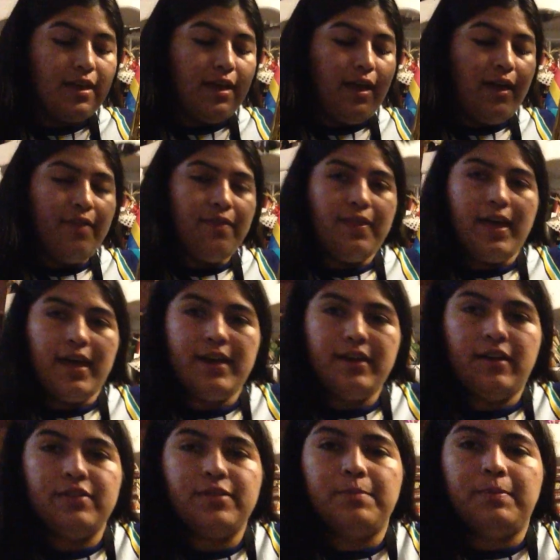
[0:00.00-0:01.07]
and then
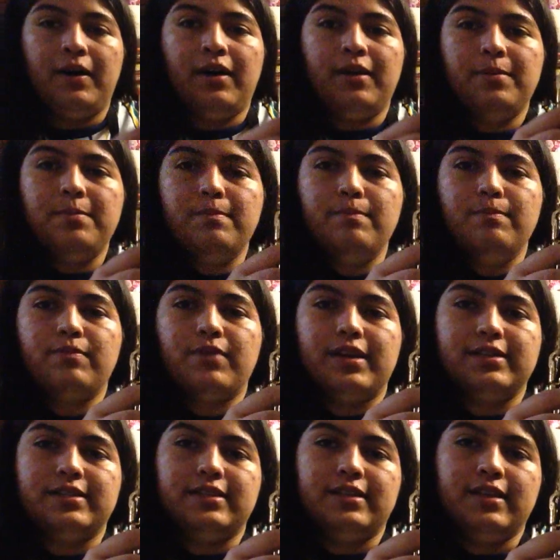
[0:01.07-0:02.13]
on the bottom,
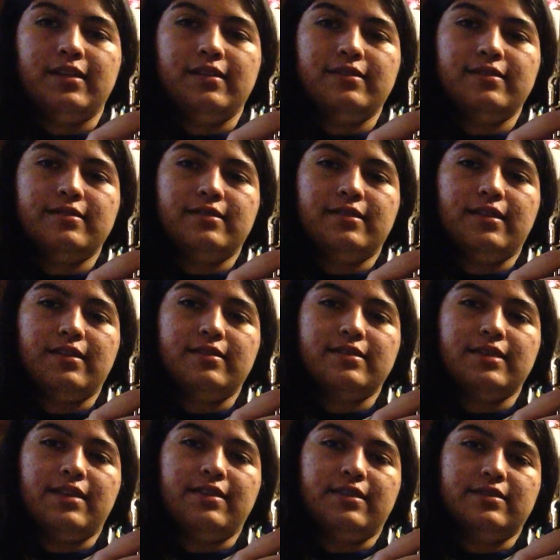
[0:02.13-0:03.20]
press this,
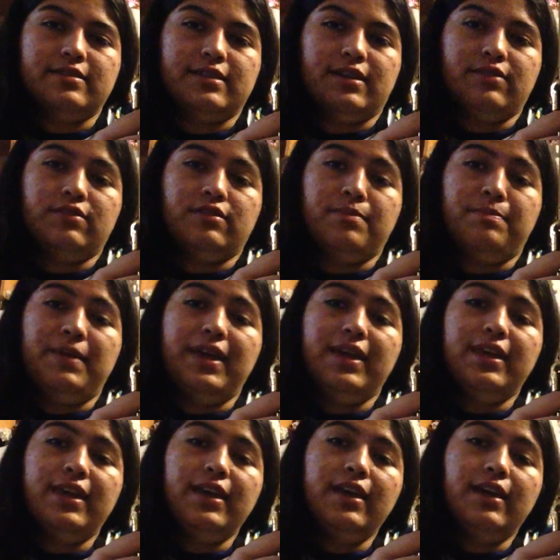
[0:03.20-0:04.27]
and this down. The
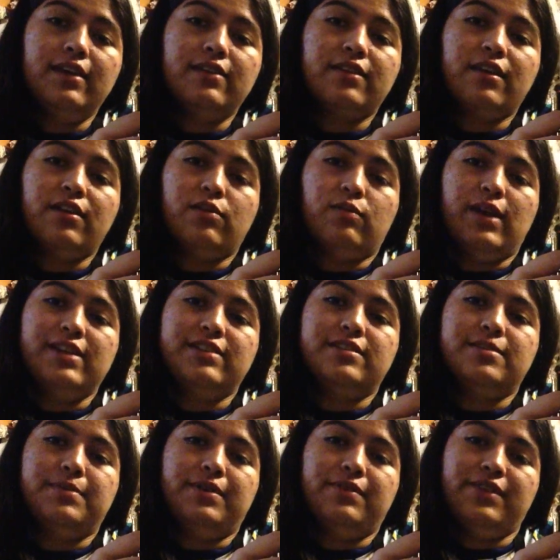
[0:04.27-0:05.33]
pinky is going to rest
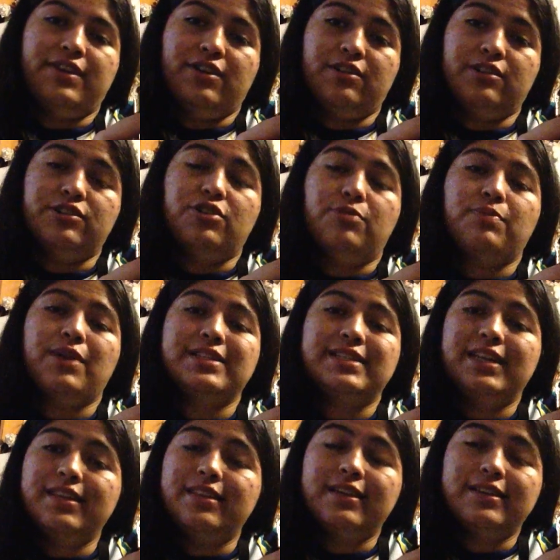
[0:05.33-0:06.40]
above here. Don't press
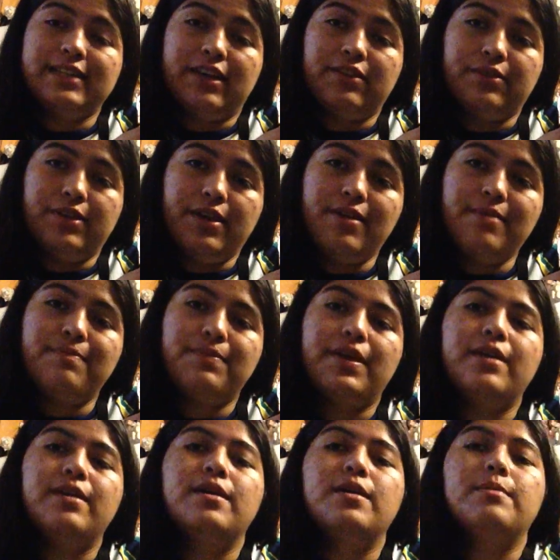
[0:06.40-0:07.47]
anything down there,
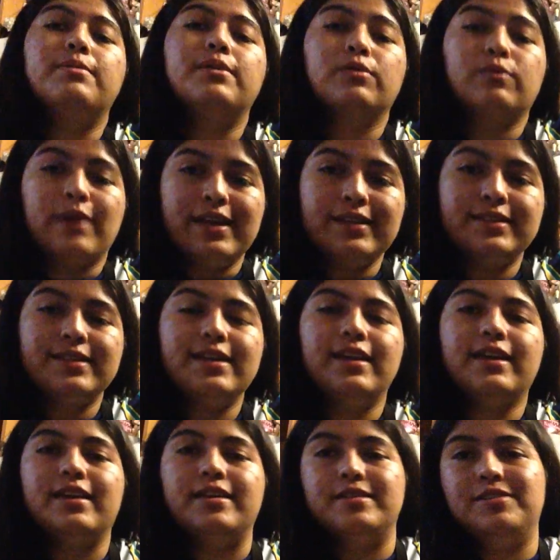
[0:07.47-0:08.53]
but rest it
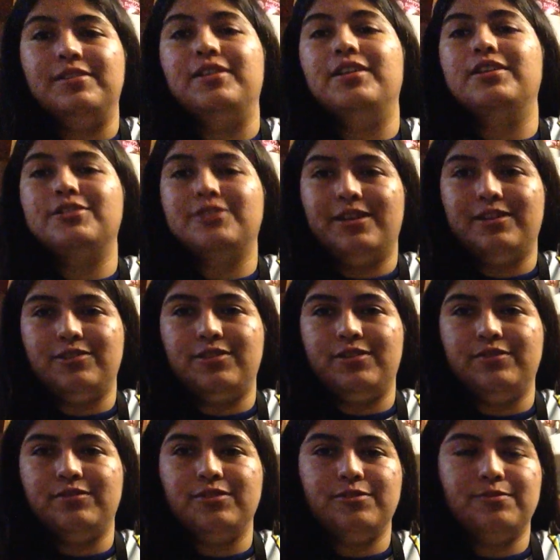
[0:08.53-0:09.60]
in case you need to change
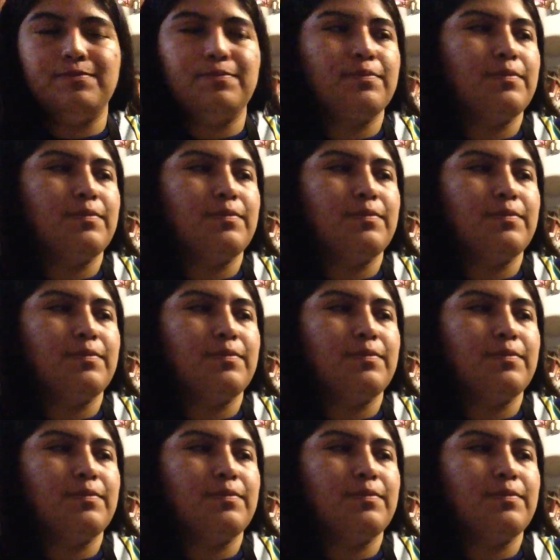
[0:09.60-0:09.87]
notes.